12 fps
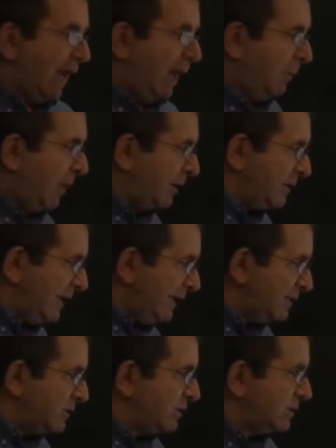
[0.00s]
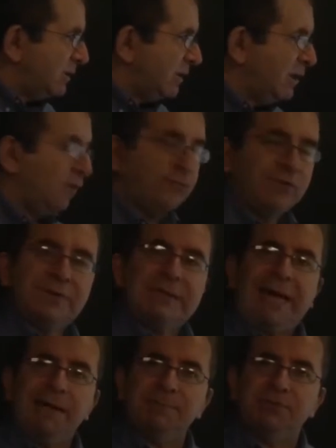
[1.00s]
among these different
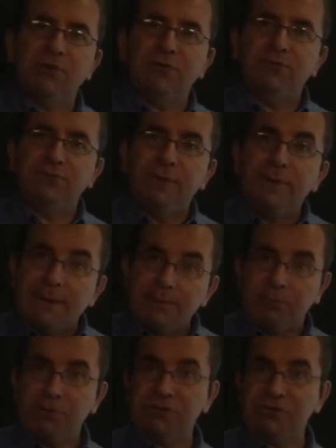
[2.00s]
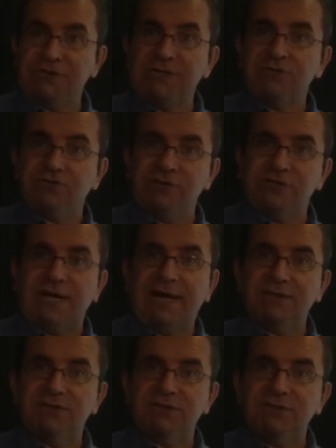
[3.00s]
types of purchasing
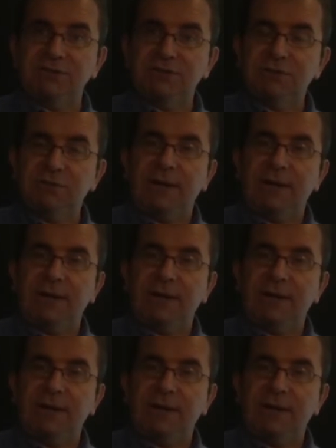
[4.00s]
transactions.